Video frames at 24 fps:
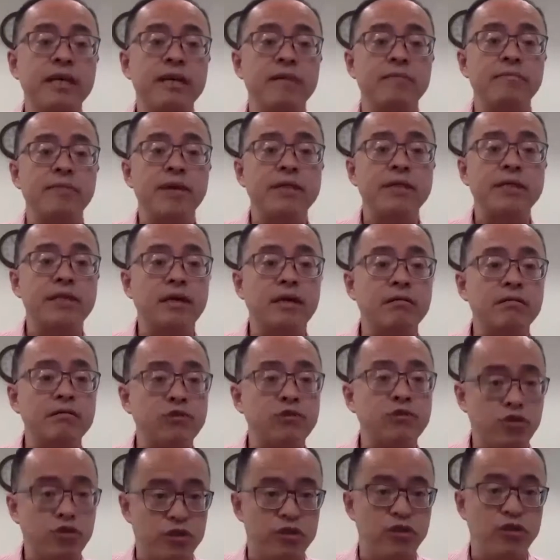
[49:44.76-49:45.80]
based on
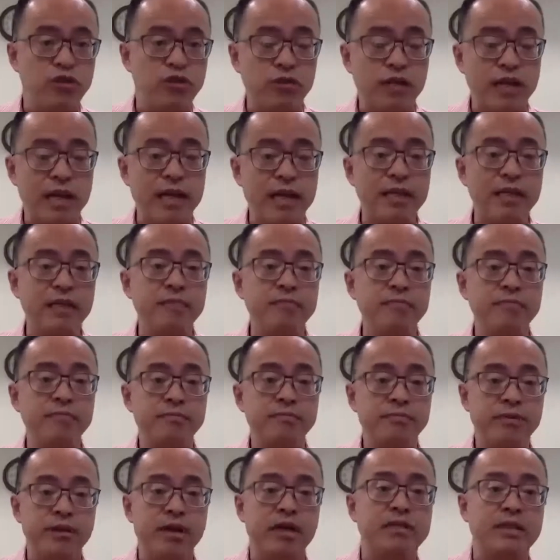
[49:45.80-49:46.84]
traditional lighting
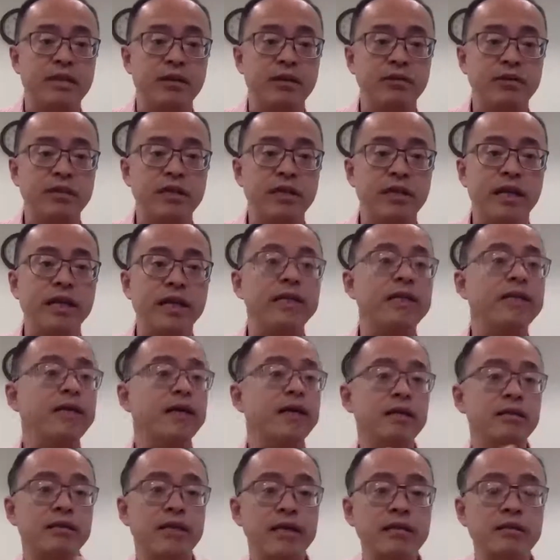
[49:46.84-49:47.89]
plus LED lighting,
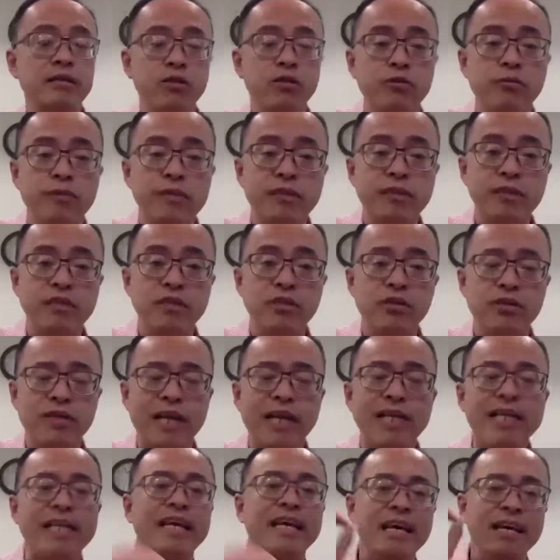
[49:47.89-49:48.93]
and then human-centric
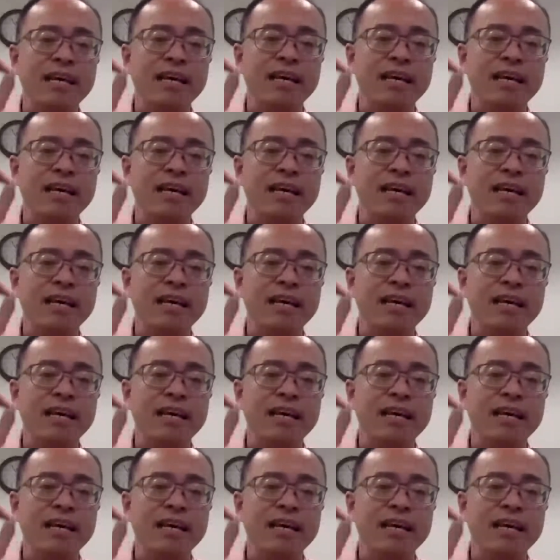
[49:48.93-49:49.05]
lighting.